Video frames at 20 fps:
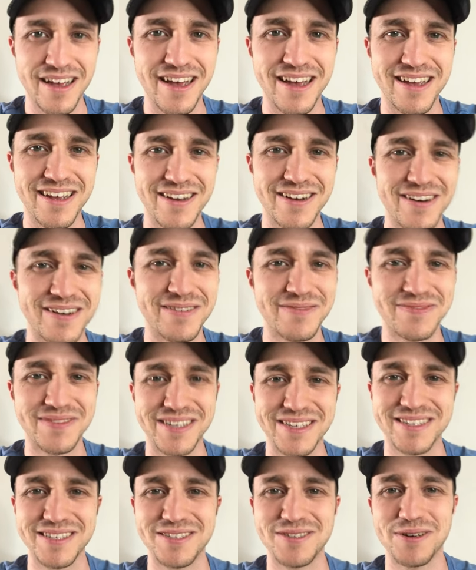Hey y'all,
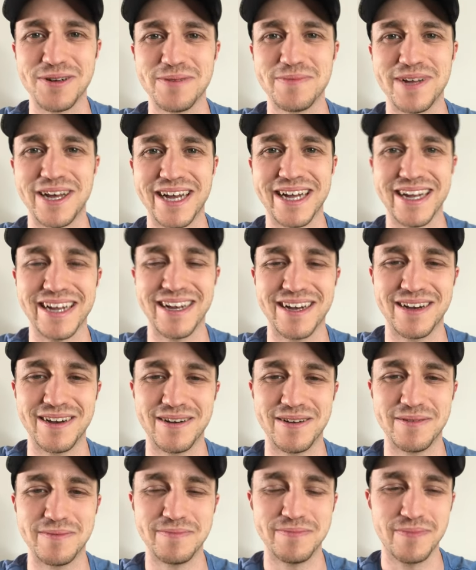this is Troy Black.
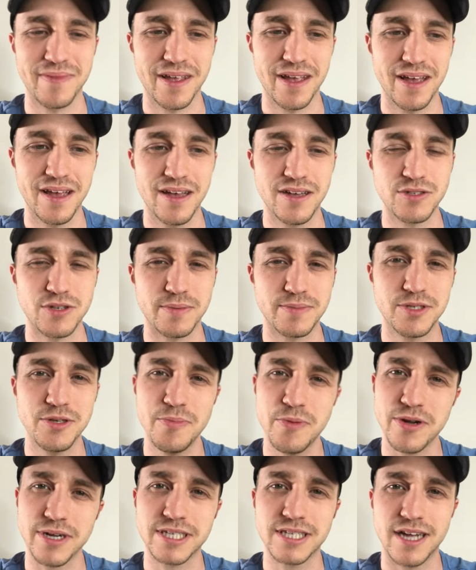Um, so I'm
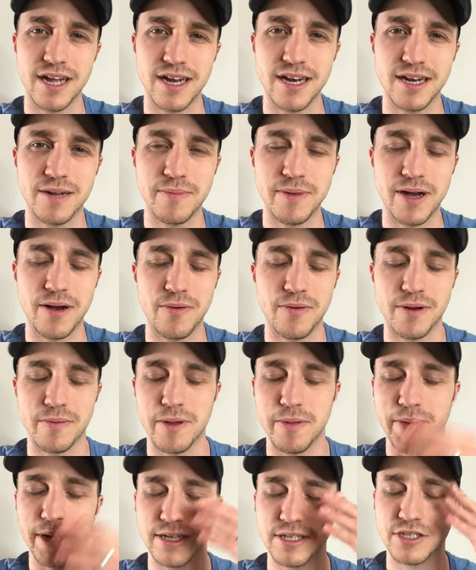super excited about what
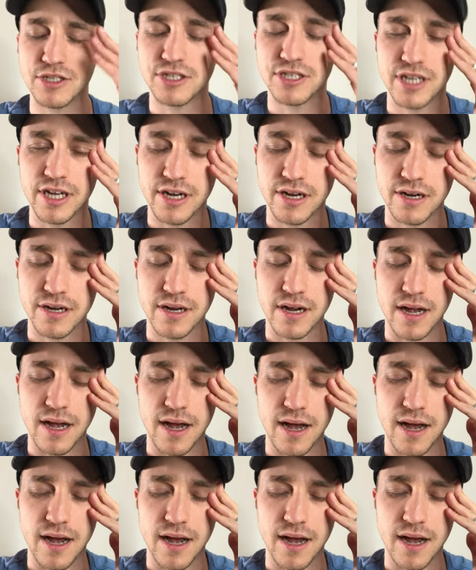I'm about to share.